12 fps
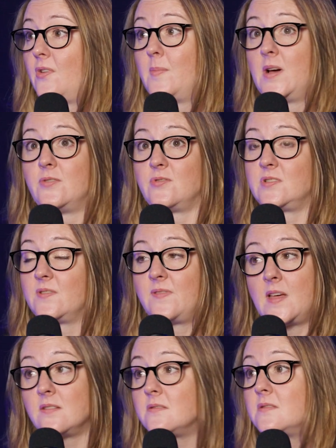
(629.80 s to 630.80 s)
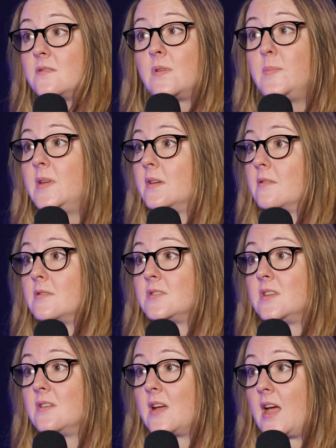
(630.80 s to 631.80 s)
from hundreds of thousands of women across
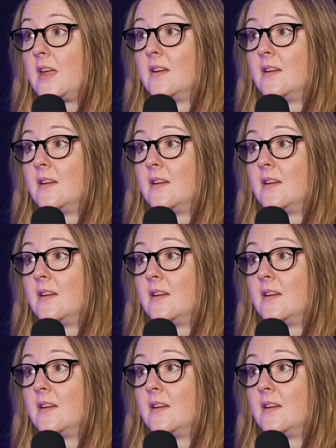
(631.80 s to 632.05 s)
the UK.